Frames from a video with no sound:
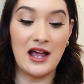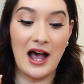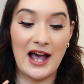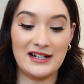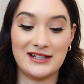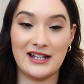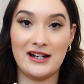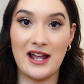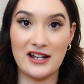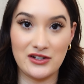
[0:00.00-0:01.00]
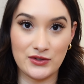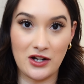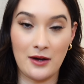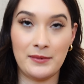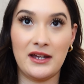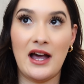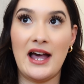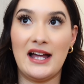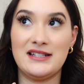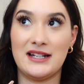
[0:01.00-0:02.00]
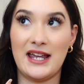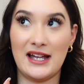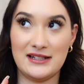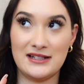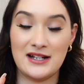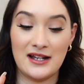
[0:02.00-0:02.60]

I had to get an endoscopy. I had to get